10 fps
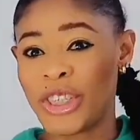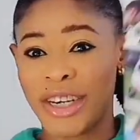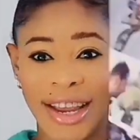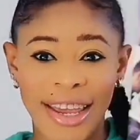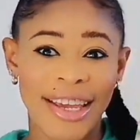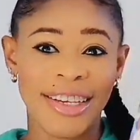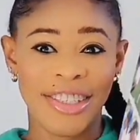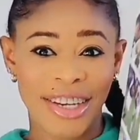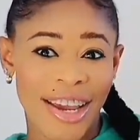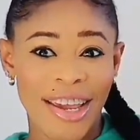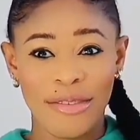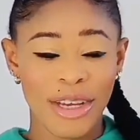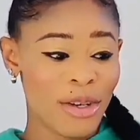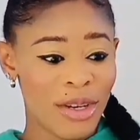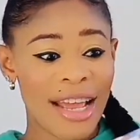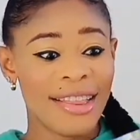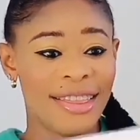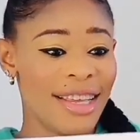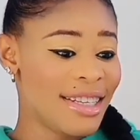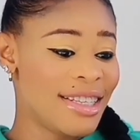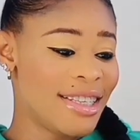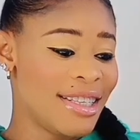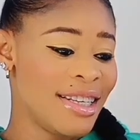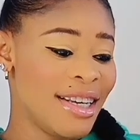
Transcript: shaky video like this.